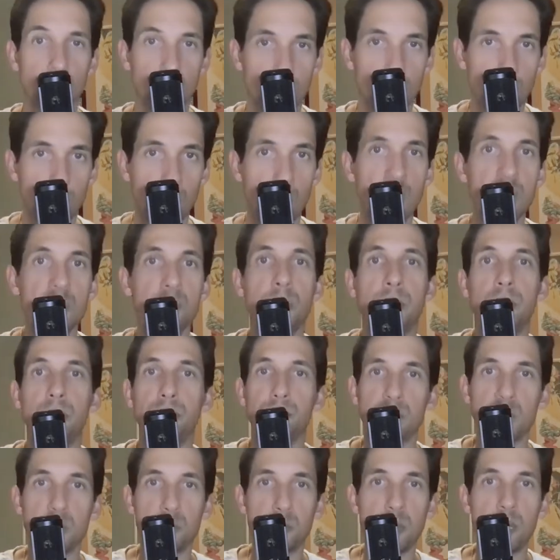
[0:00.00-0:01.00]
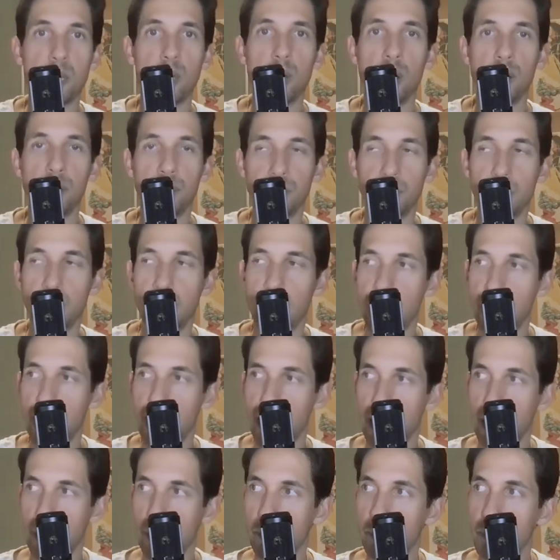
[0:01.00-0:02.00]
He's better to speak on it than I
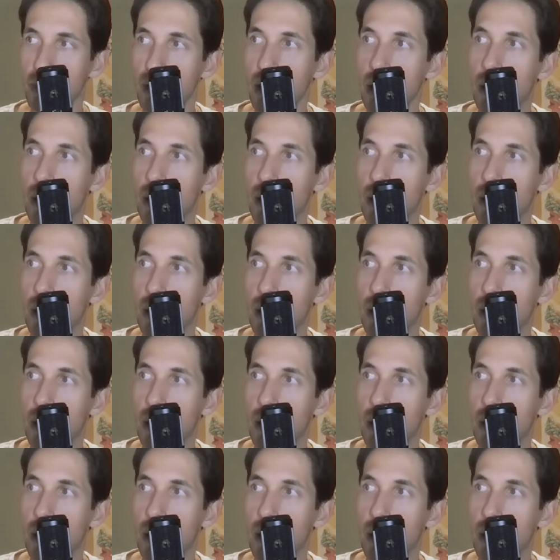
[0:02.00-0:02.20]
am.